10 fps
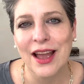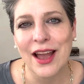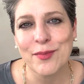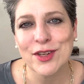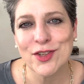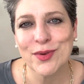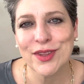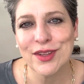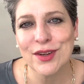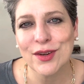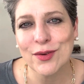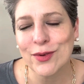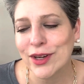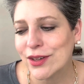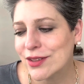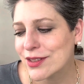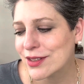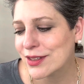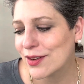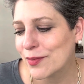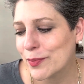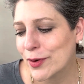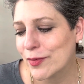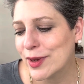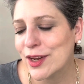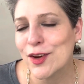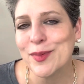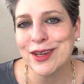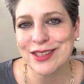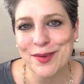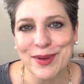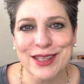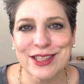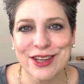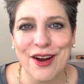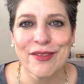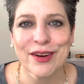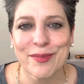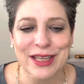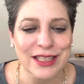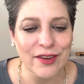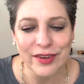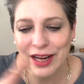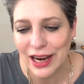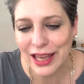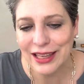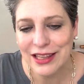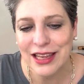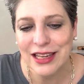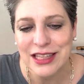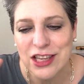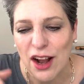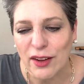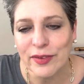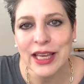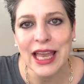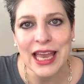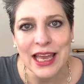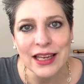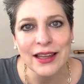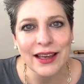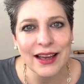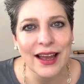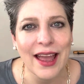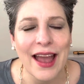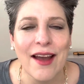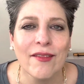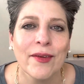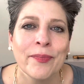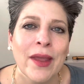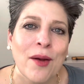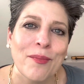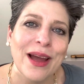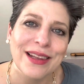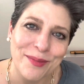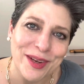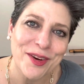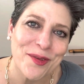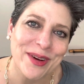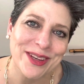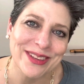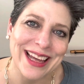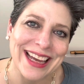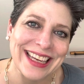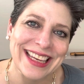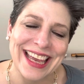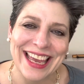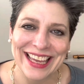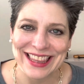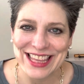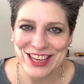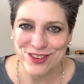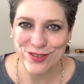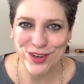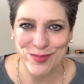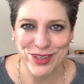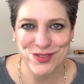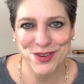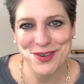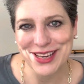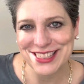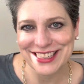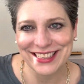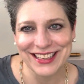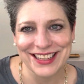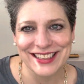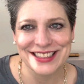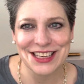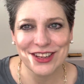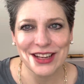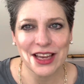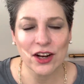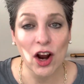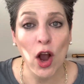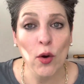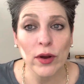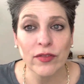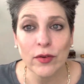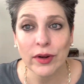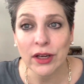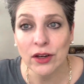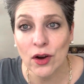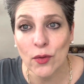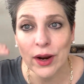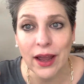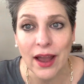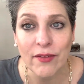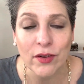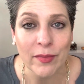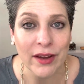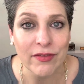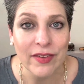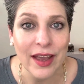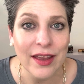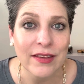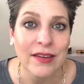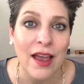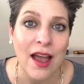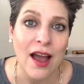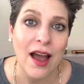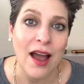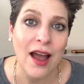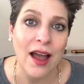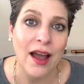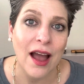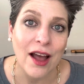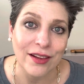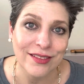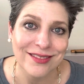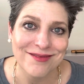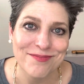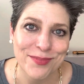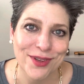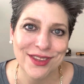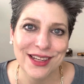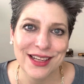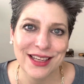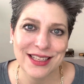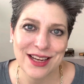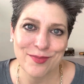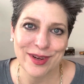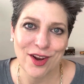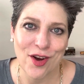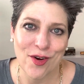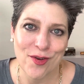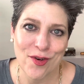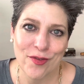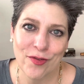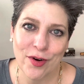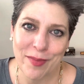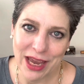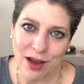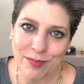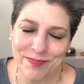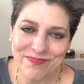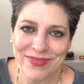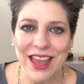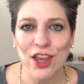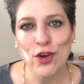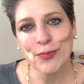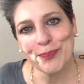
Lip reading: I've been doing the ones per video because I've been discovering myself, and I like delving in like I have. But let me know what you like, and thank you very much for watching. See you later. Oh, if you want to know what I have on my face, I'll put the link down below for makeup. Thank you.